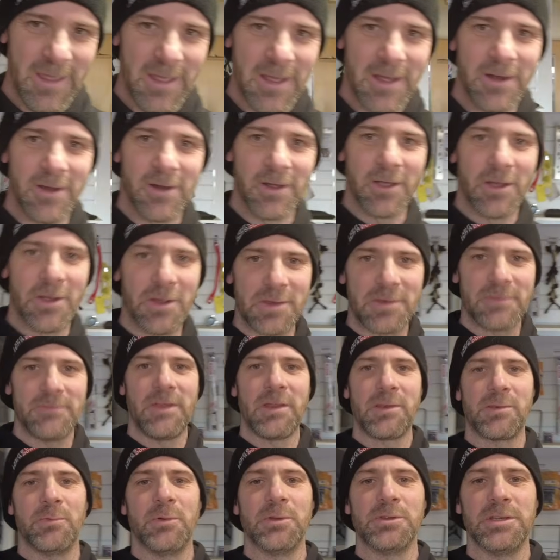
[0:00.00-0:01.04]
Alright guys,
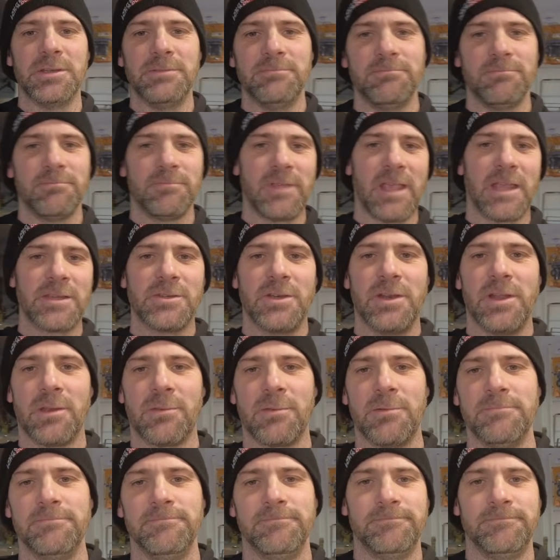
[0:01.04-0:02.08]
thanks for watching. Catch you on the next one.